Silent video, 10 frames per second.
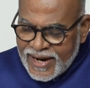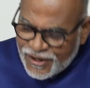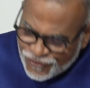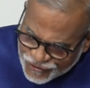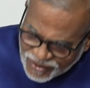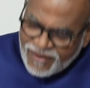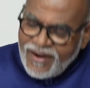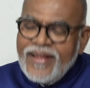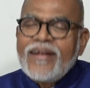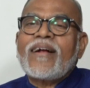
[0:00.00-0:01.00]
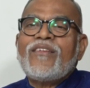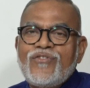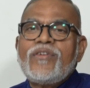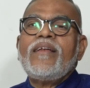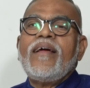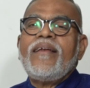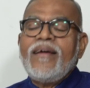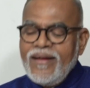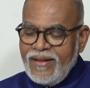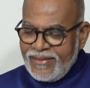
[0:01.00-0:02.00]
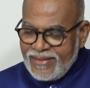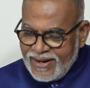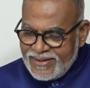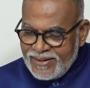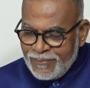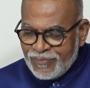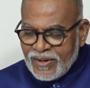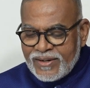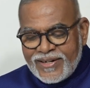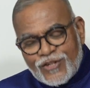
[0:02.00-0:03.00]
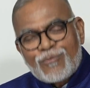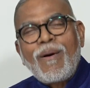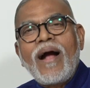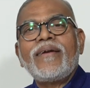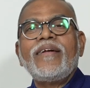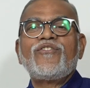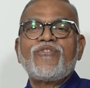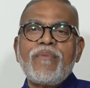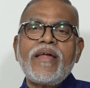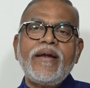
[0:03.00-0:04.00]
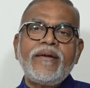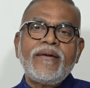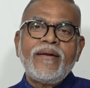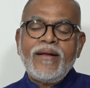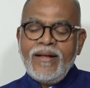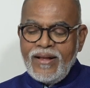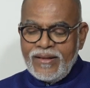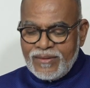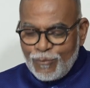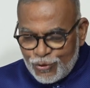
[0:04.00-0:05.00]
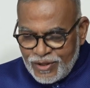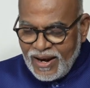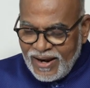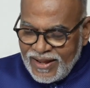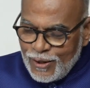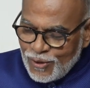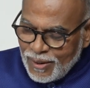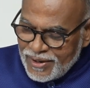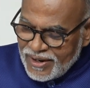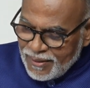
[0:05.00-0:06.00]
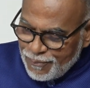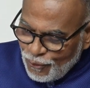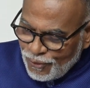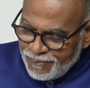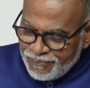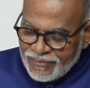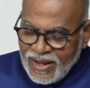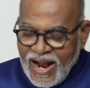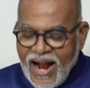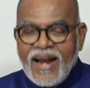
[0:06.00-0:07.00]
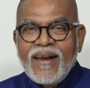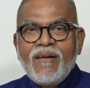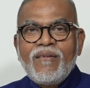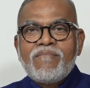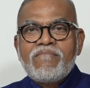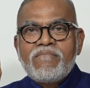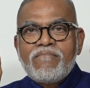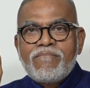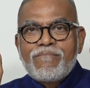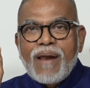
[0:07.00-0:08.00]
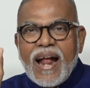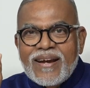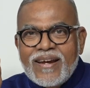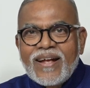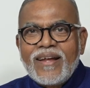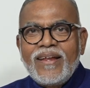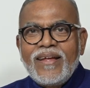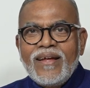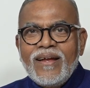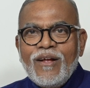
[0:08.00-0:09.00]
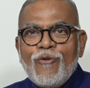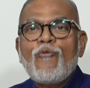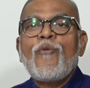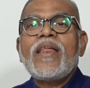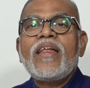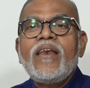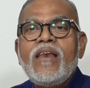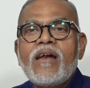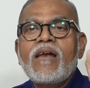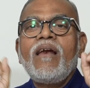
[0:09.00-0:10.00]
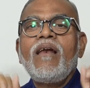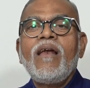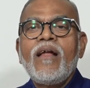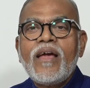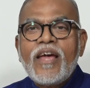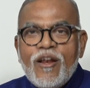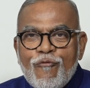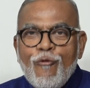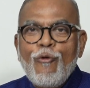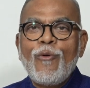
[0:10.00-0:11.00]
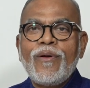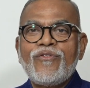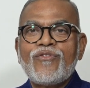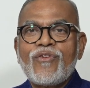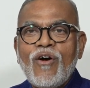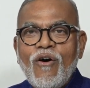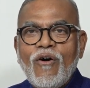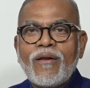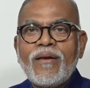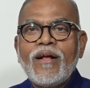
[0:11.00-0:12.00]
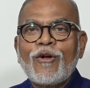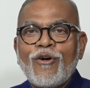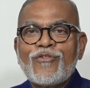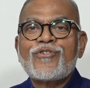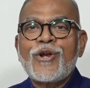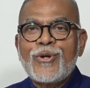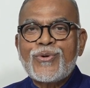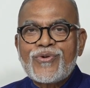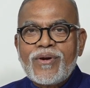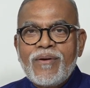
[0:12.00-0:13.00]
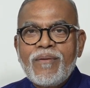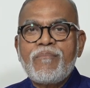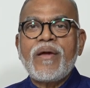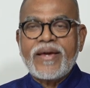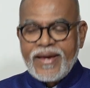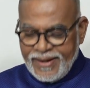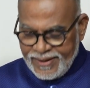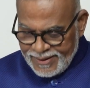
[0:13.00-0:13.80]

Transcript: It is generally considered that despite its merit, the Motilal Nehru Committee report had practically very little influence on constitution making.